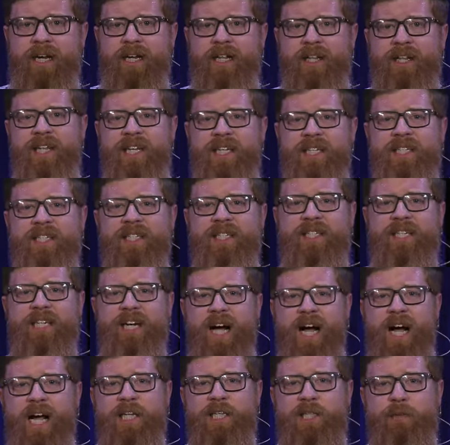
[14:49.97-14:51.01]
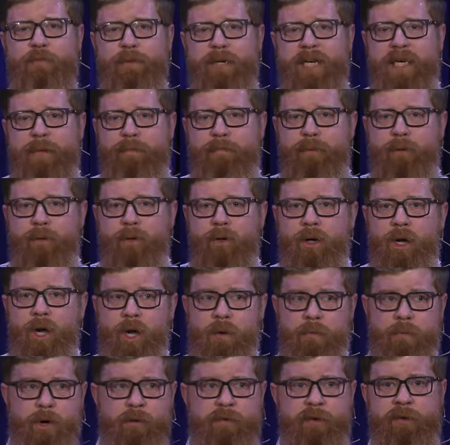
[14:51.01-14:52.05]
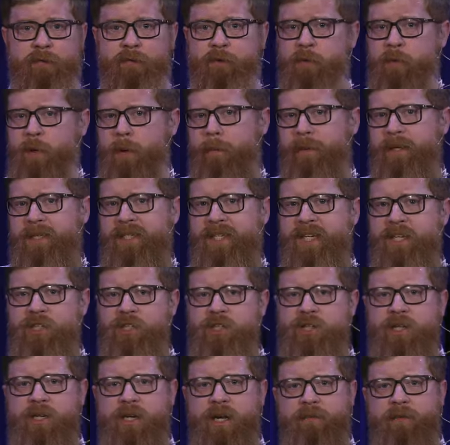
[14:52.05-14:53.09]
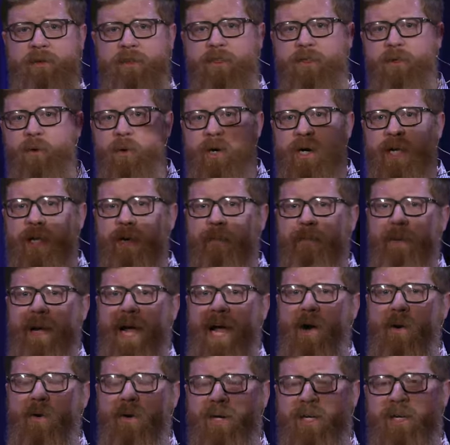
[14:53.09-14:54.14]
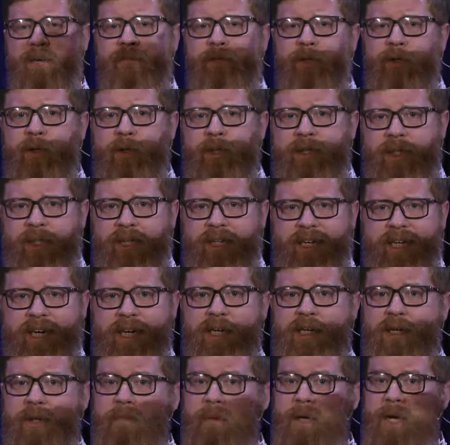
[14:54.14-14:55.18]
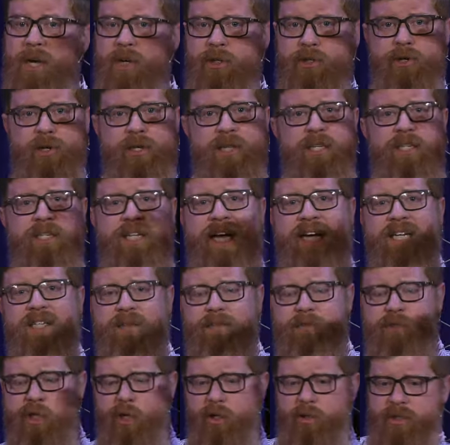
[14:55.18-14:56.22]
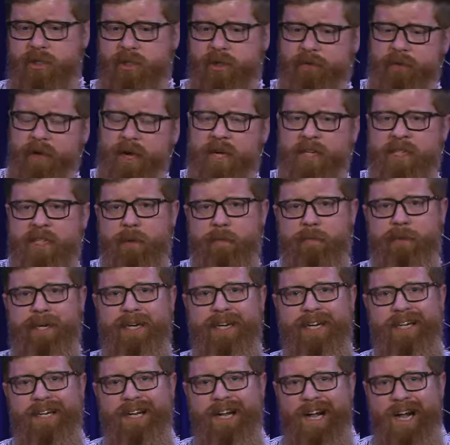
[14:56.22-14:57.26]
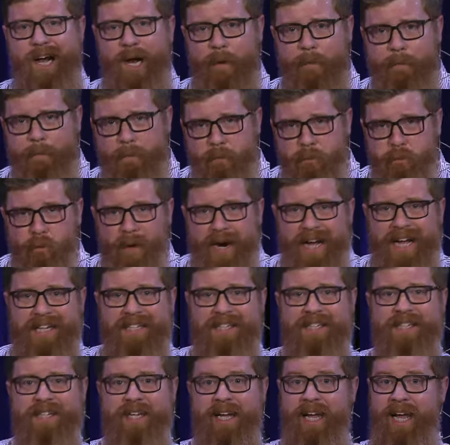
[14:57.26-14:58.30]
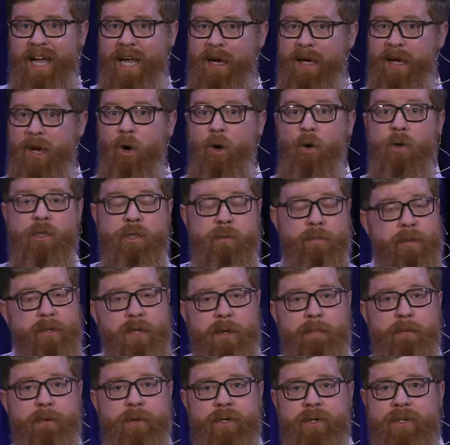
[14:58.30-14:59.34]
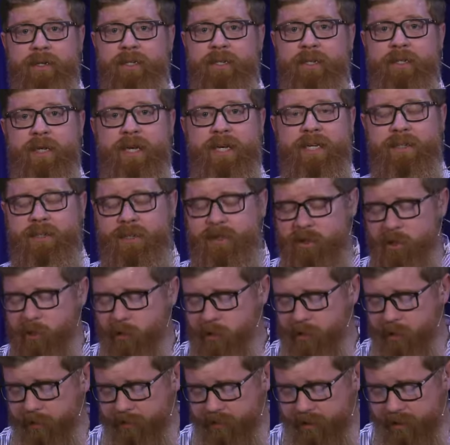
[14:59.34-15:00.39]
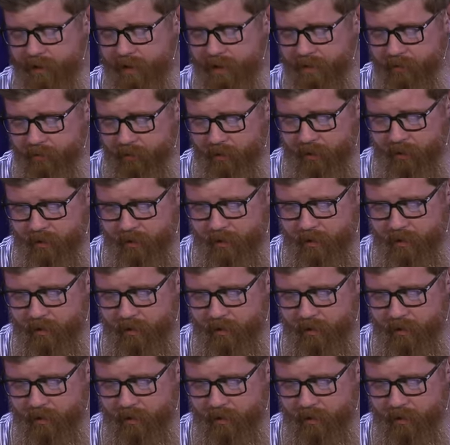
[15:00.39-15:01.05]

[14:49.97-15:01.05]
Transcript: This is God's people moving from a position of authority and power and influence in the kingdom during the days of Joseph to being oppressed and ultimately put in the institution of slavery.